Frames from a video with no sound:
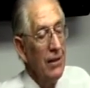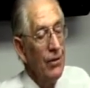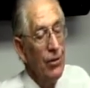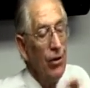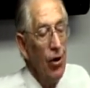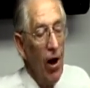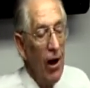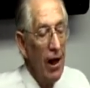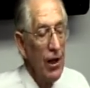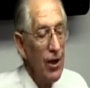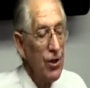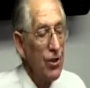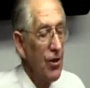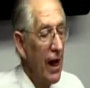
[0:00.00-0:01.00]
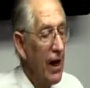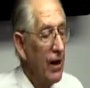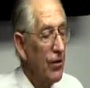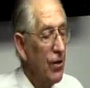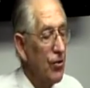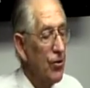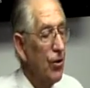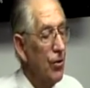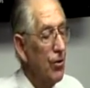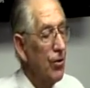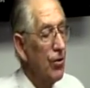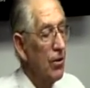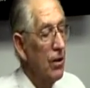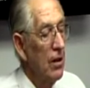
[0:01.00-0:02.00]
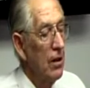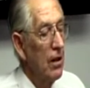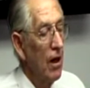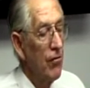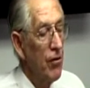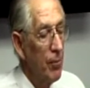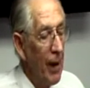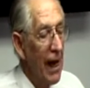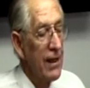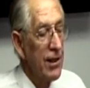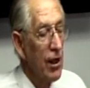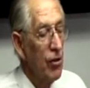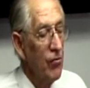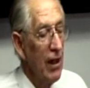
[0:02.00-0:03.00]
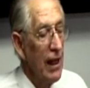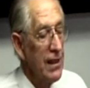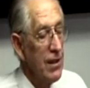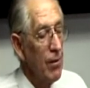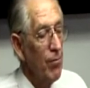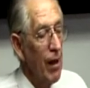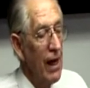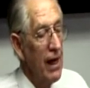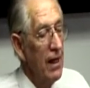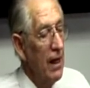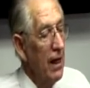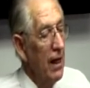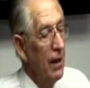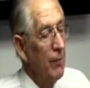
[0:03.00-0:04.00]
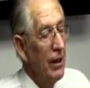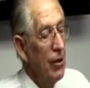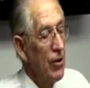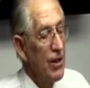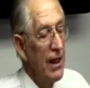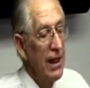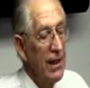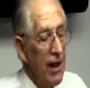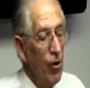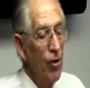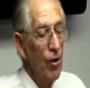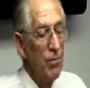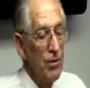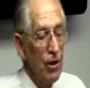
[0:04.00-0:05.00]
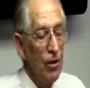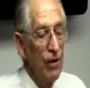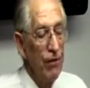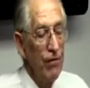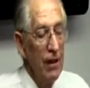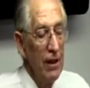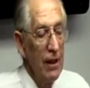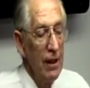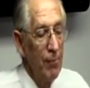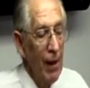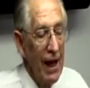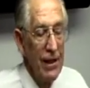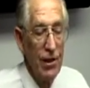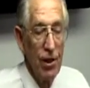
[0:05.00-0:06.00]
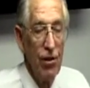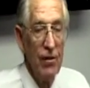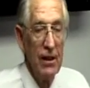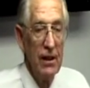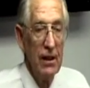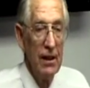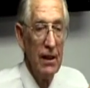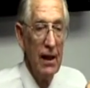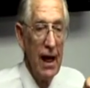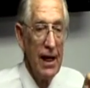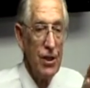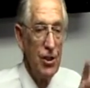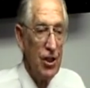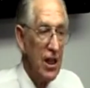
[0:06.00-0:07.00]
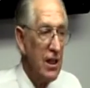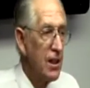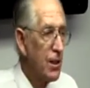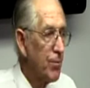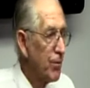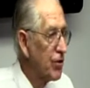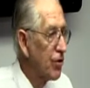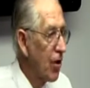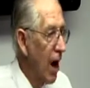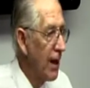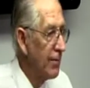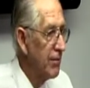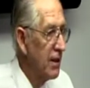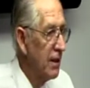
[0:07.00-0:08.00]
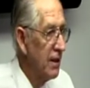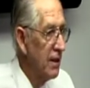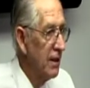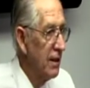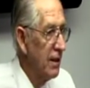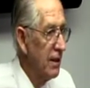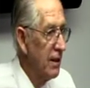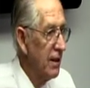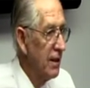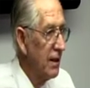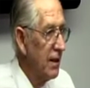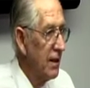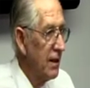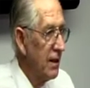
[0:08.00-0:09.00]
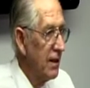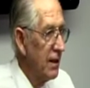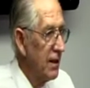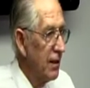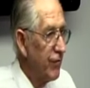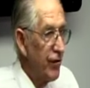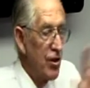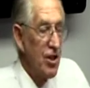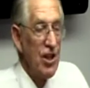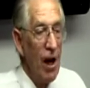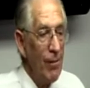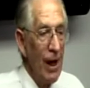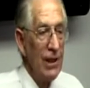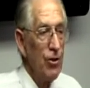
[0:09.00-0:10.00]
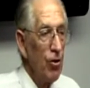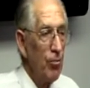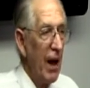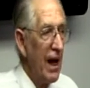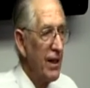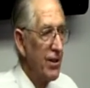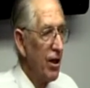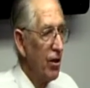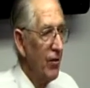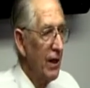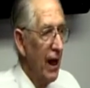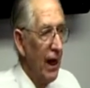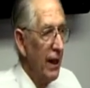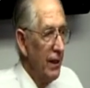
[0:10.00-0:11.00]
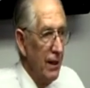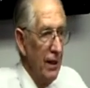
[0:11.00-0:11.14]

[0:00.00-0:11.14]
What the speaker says: do not understand the truth of the Passover lesson plan because they don't observe Passover as Jesus prescribed. The first time I took Passover,